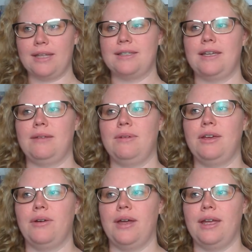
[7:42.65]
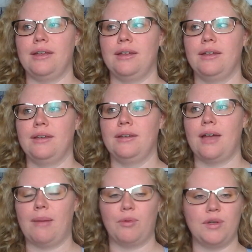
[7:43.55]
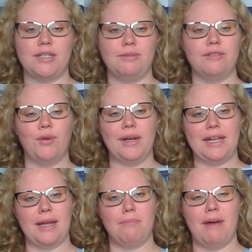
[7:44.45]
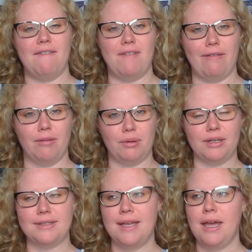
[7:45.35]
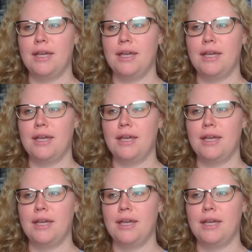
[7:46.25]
It's going to be I'm going to be avoiding my favorite books.